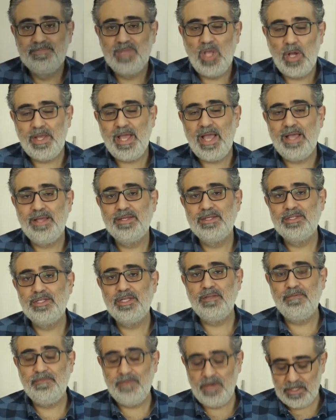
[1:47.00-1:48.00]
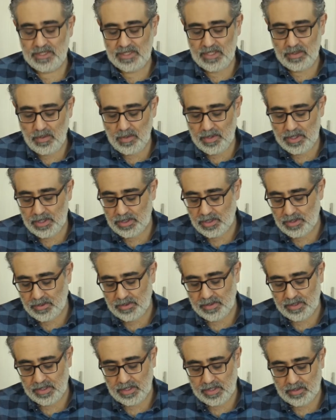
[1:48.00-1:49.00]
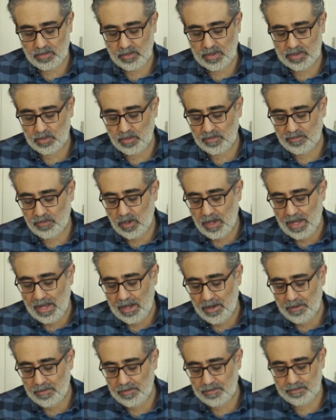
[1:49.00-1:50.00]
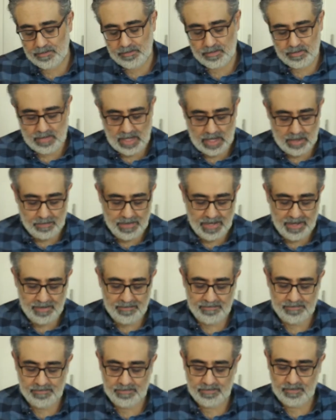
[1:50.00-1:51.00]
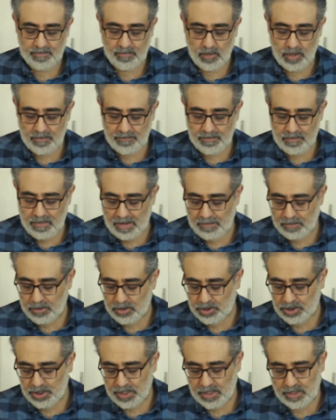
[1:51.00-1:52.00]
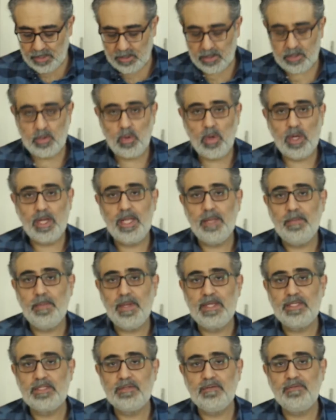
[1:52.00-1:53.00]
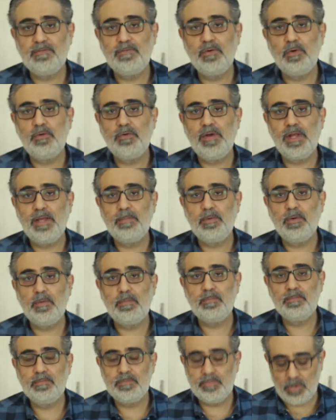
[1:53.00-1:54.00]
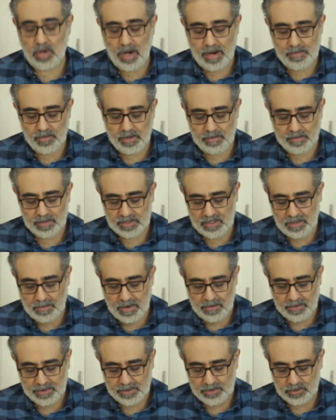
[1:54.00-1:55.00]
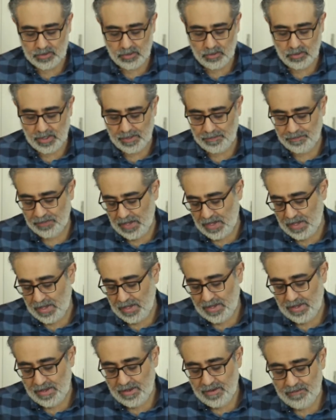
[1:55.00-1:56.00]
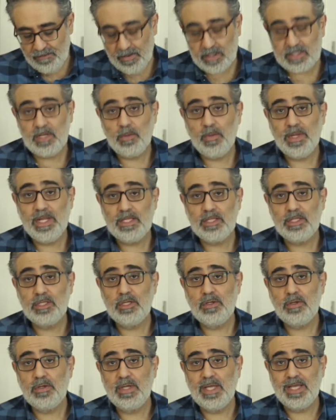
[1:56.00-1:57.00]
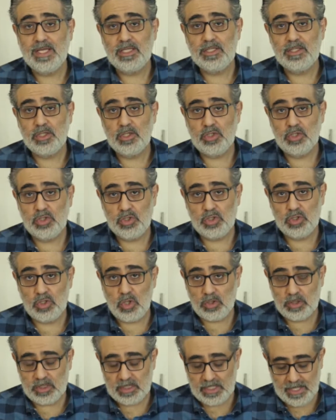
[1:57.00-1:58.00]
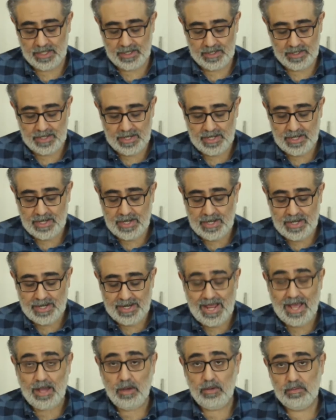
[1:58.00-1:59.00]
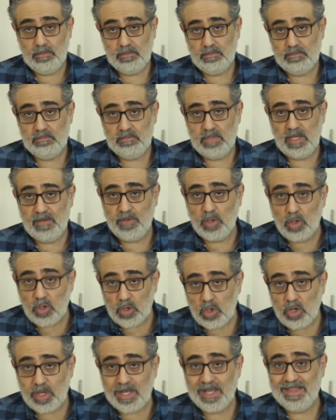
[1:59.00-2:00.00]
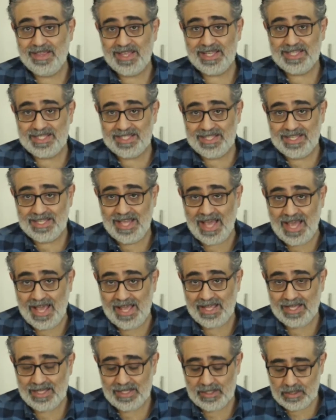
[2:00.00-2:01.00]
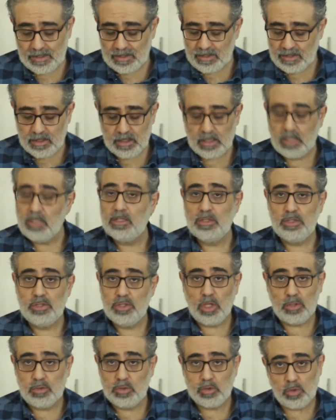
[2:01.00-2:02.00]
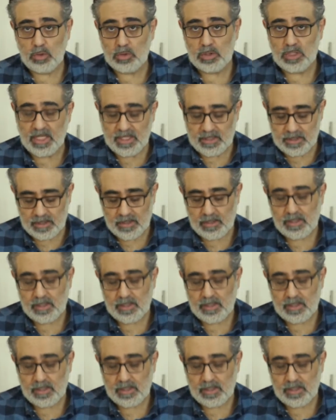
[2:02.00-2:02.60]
Okay, so the first thing we want to do, once we've got our beef, we've got it from our butcher, quality piece of fore-rib or prime rib as the Americans call it. First thing we need to do is salt it. Now, if you're cooking this today, don't salt it.